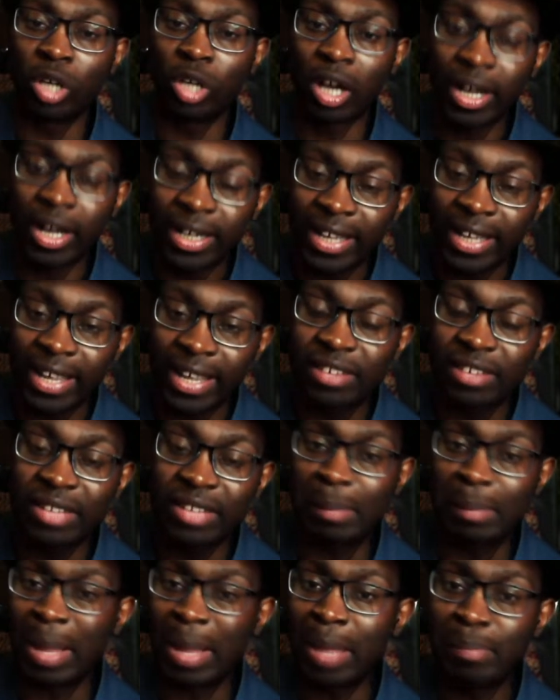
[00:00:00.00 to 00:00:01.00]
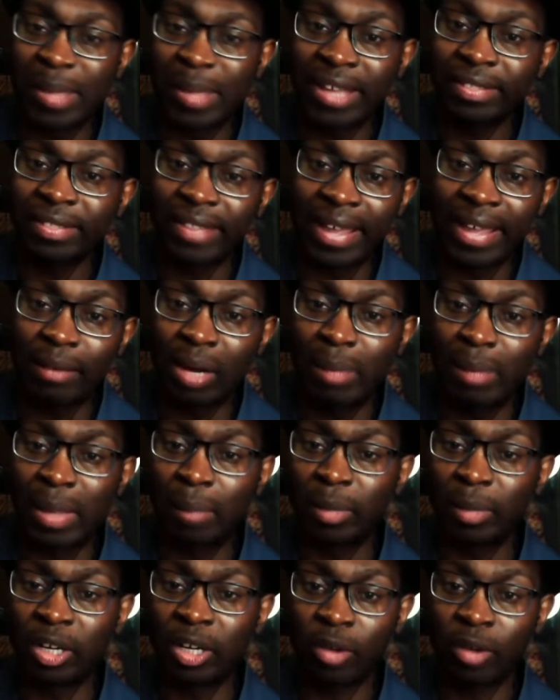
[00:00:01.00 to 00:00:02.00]
audience. And my big thing when I
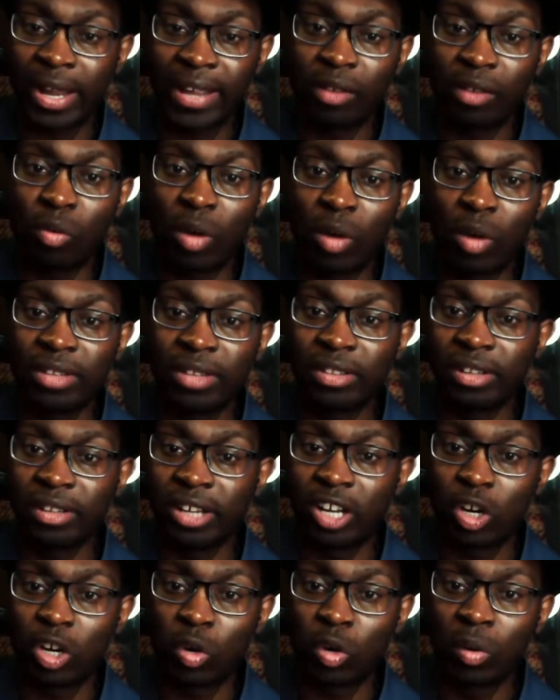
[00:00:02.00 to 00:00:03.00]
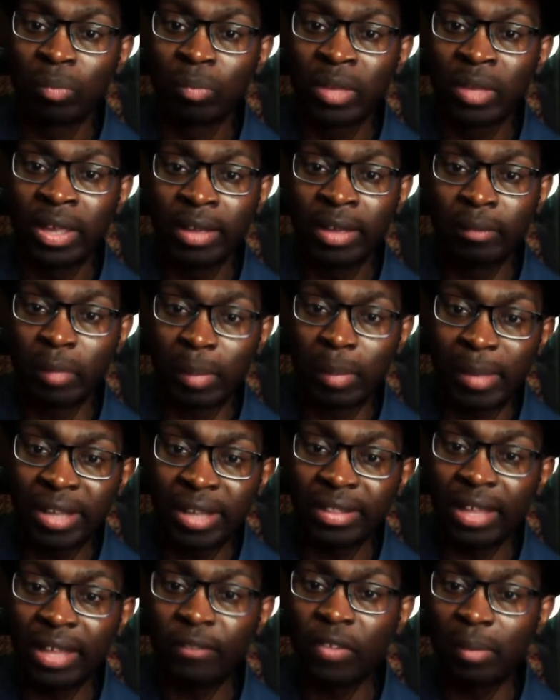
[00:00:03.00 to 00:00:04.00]
met with Craig was, the
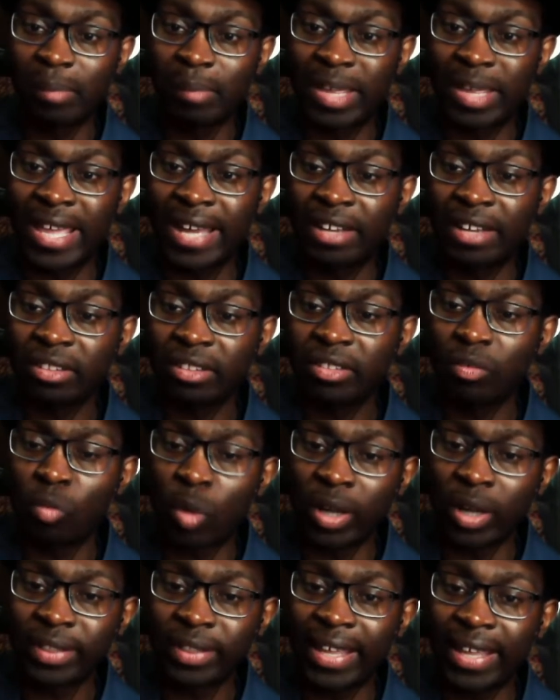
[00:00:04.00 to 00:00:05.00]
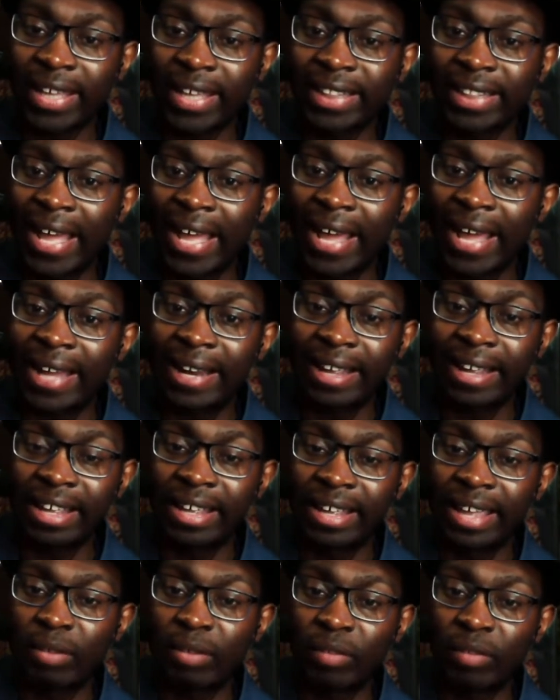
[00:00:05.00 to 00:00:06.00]
big thing for me, and this is one thing that I
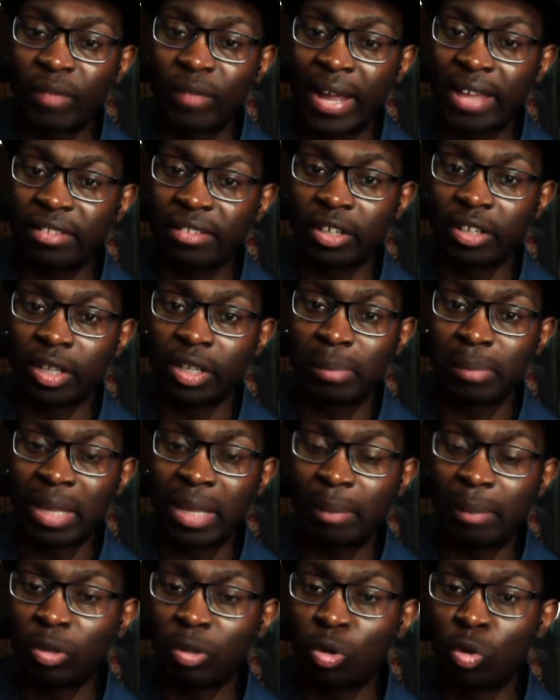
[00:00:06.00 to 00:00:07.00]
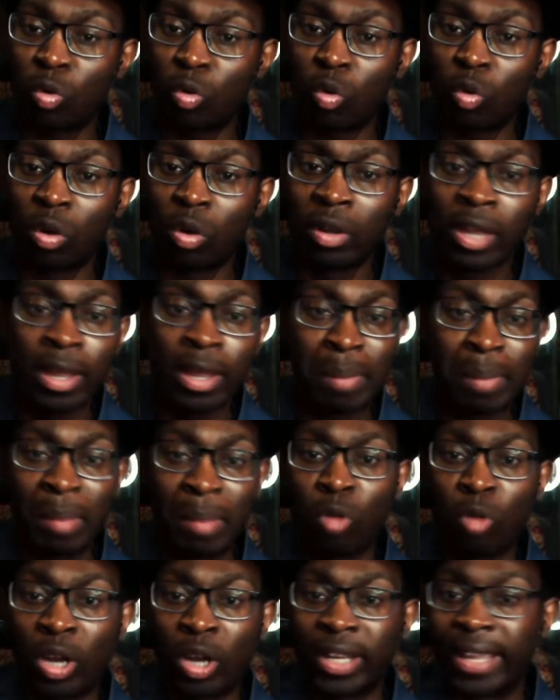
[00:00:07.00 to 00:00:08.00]
can give advice to other people who maybe
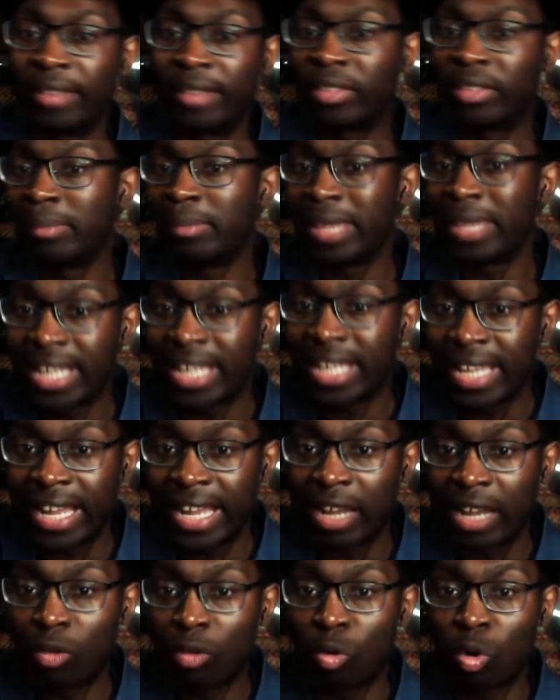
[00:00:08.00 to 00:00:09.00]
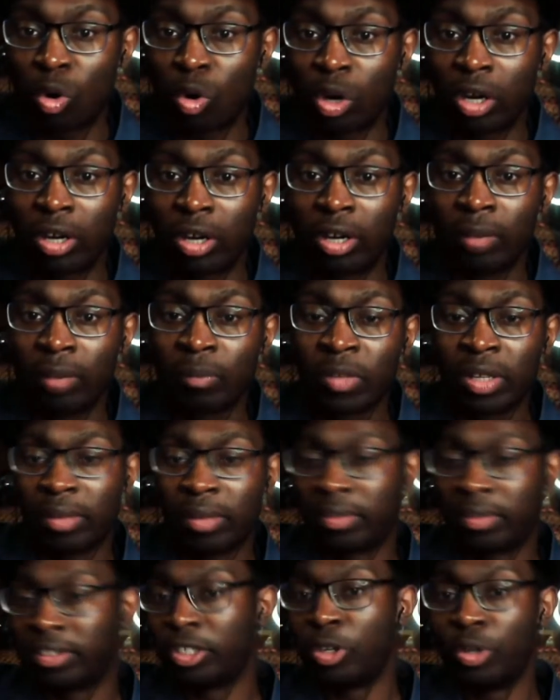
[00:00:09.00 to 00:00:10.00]
want to get into media or
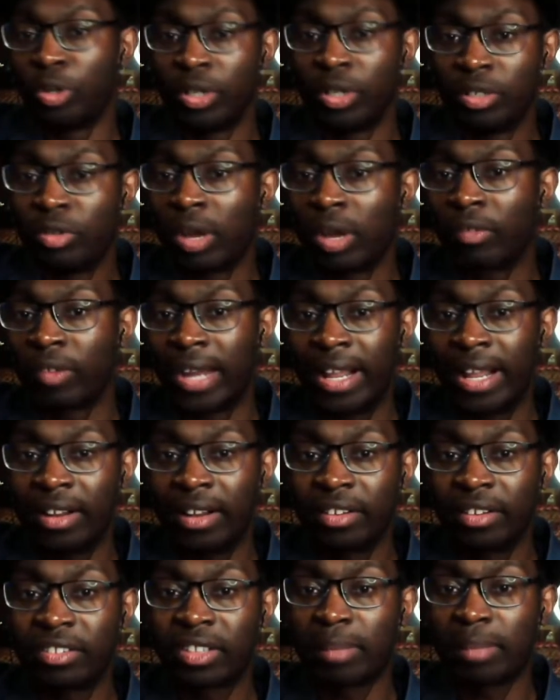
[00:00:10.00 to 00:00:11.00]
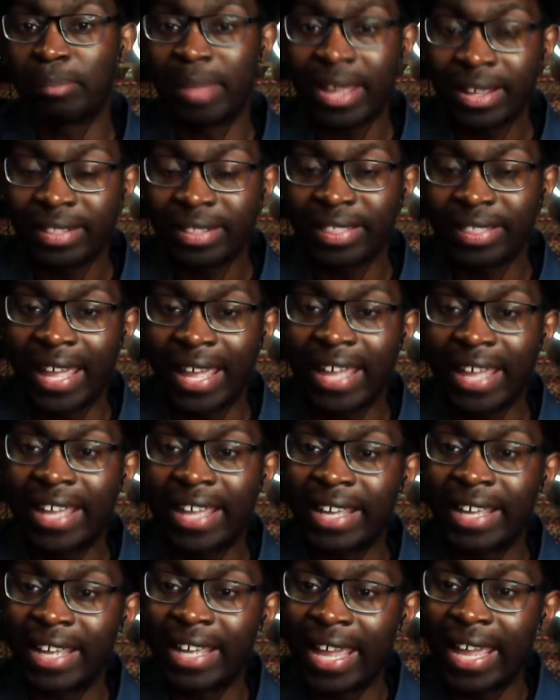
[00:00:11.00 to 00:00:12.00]
students, whoever else, the big
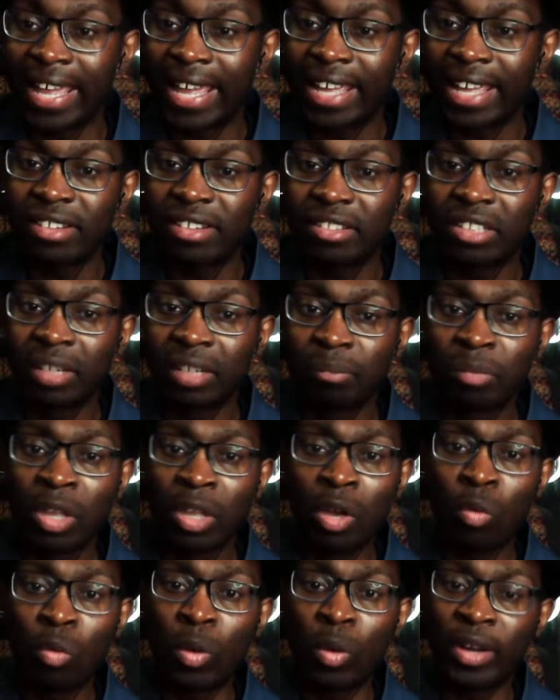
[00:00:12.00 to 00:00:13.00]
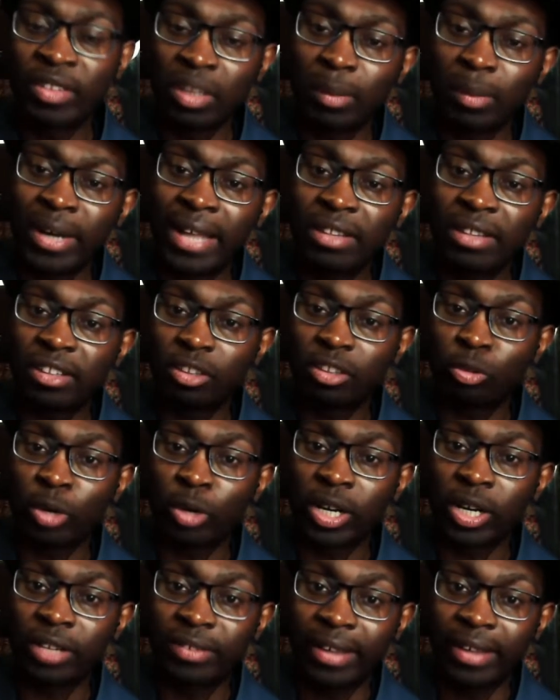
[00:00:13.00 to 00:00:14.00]
thing is when someone has a
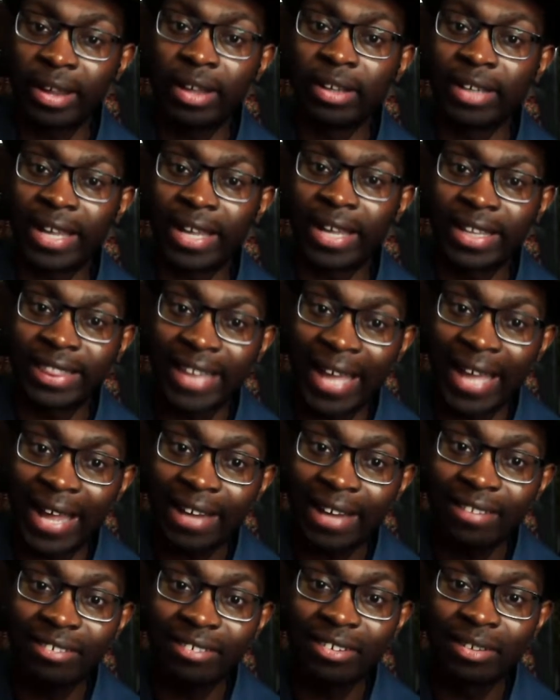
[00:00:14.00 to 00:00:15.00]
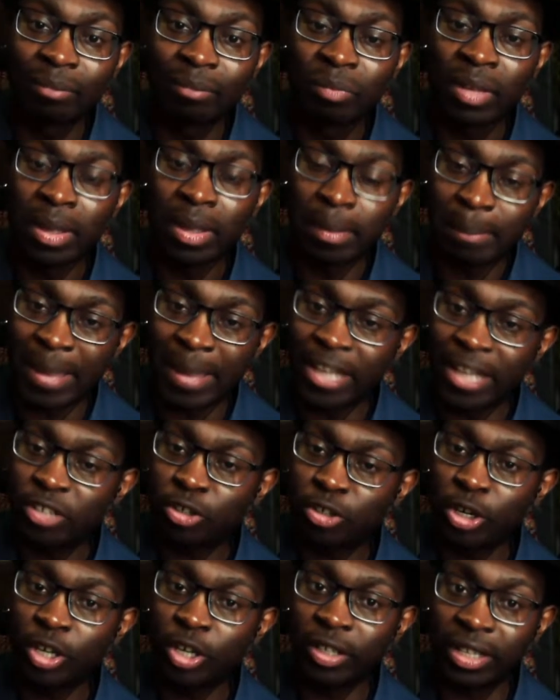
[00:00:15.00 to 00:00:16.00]
story to tell like that, make
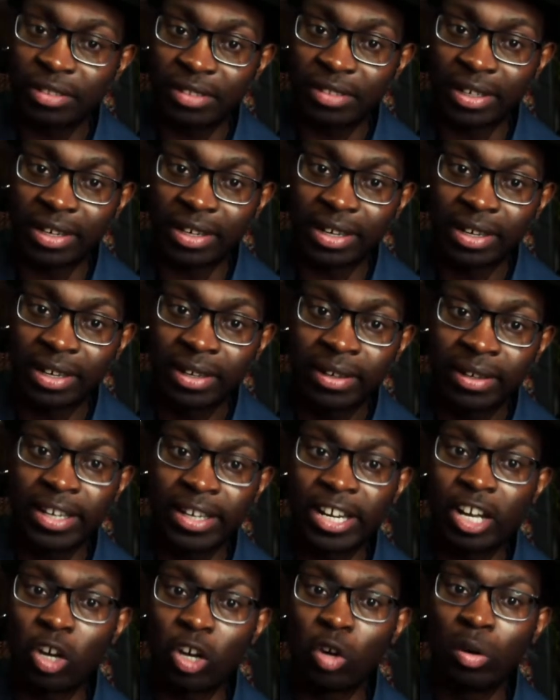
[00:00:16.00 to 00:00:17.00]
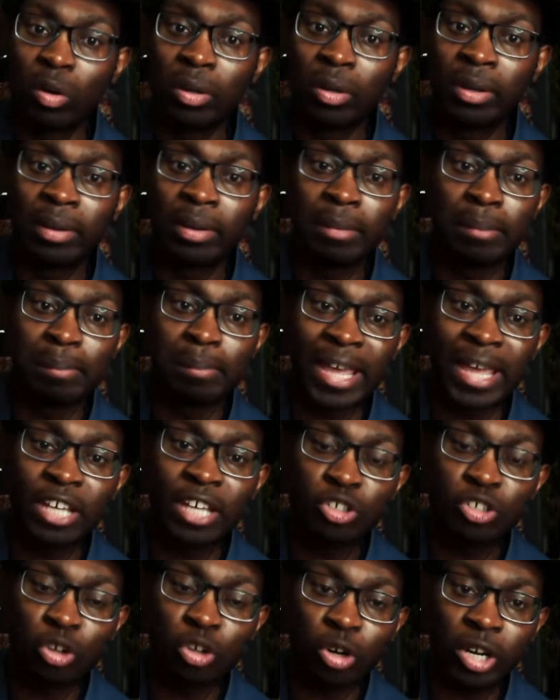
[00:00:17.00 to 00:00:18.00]
sure you listen. Make
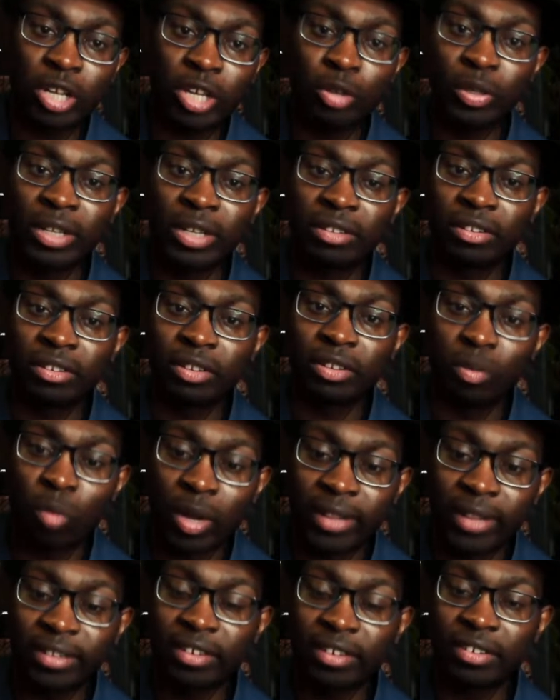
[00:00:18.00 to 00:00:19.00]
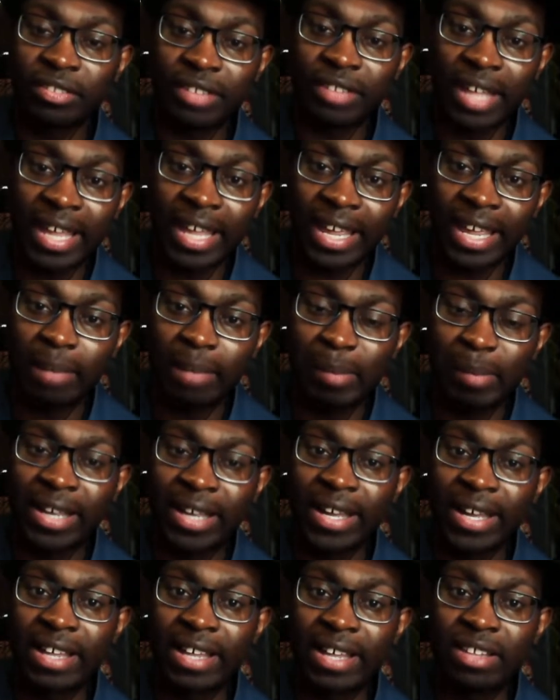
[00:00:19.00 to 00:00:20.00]
sure you listen to what they're saying,
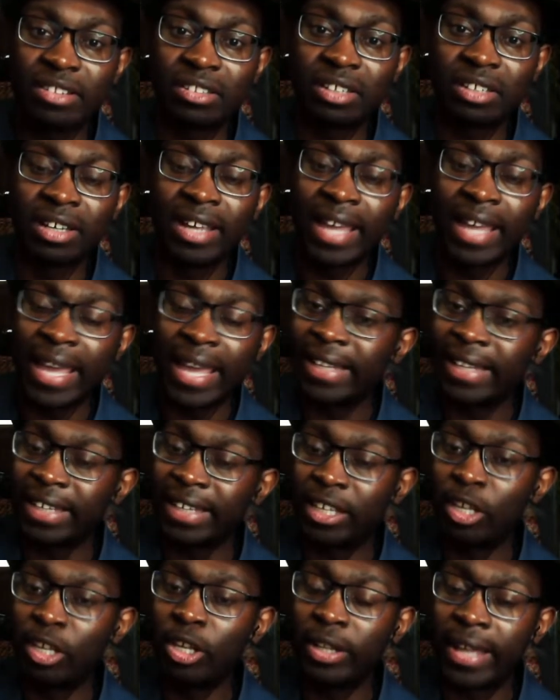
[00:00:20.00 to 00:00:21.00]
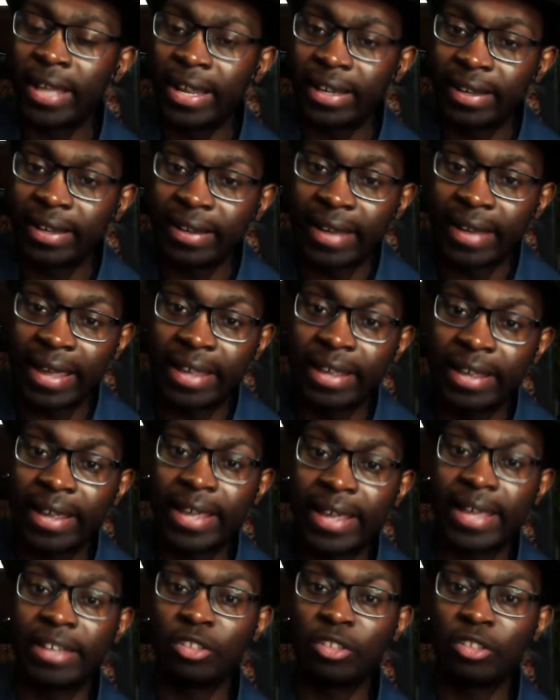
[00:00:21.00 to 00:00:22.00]
because
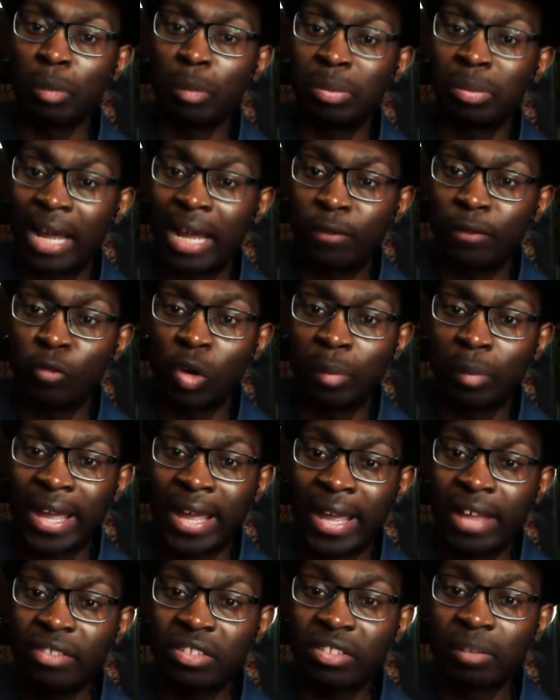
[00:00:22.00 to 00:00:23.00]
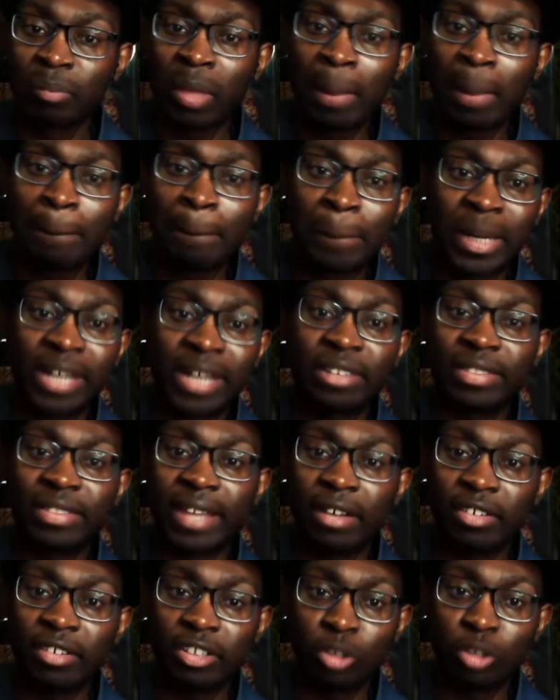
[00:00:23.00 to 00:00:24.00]
it's your platform, yes, but it's
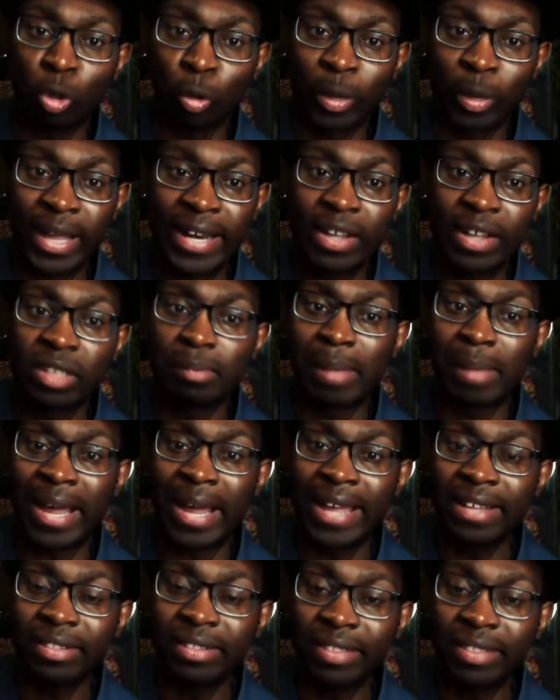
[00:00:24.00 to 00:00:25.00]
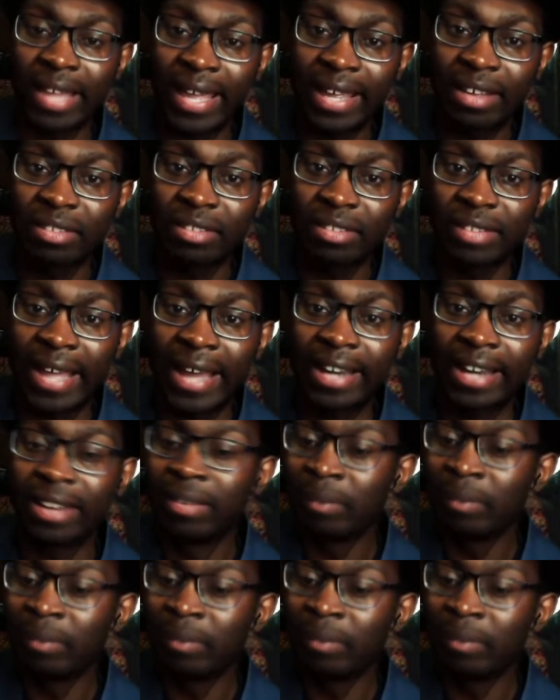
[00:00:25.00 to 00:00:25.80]
their story. And that was my thing, is that